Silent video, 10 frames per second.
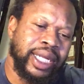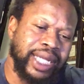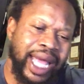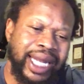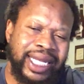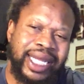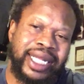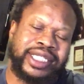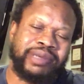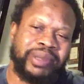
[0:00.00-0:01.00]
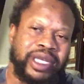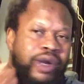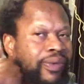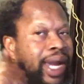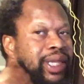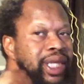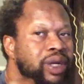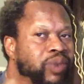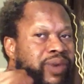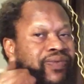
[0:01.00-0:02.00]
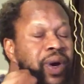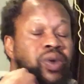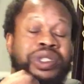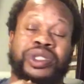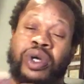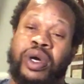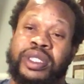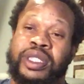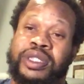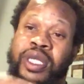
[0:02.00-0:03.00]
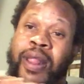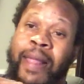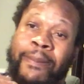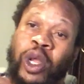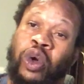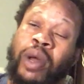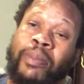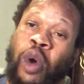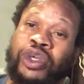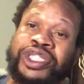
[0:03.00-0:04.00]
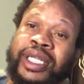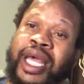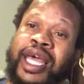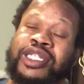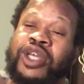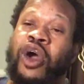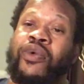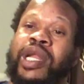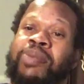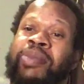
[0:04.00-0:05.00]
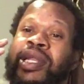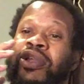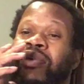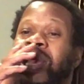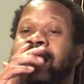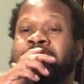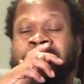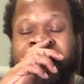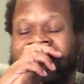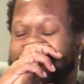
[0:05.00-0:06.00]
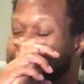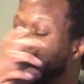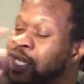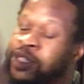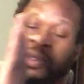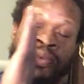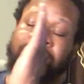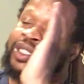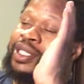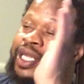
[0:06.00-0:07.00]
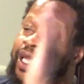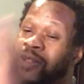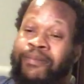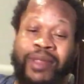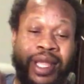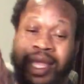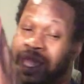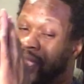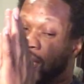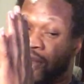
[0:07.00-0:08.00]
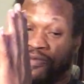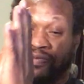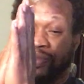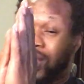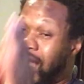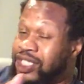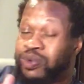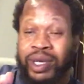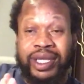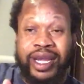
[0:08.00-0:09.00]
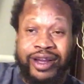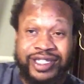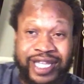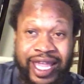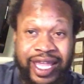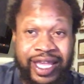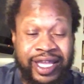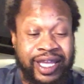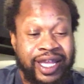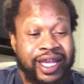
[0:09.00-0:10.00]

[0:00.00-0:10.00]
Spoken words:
that needed to be corrected with false charges on a motion that has already been granted by the judge. Once again, if that's what they're saying,